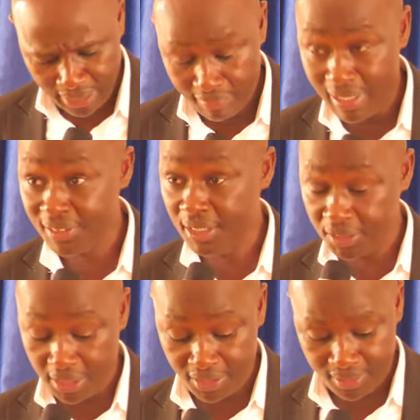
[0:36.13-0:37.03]
And verse
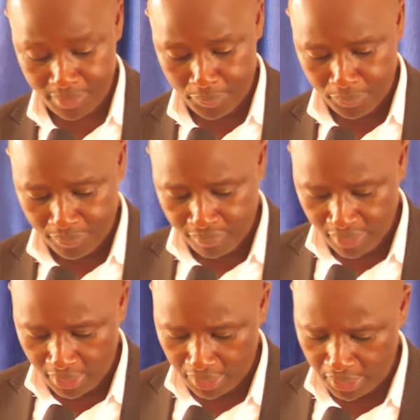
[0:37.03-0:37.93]
36,
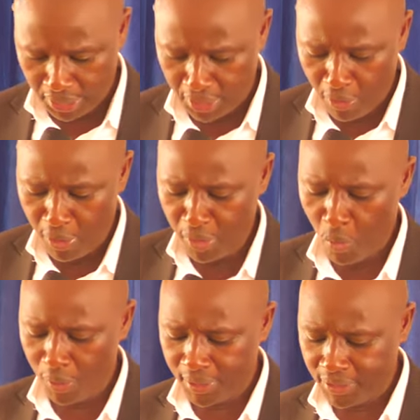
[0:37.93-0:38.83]
ignoring
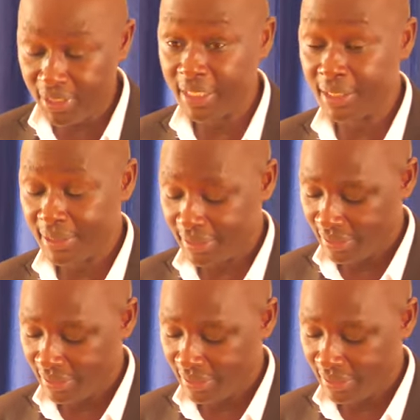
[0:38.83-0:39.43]
what they said,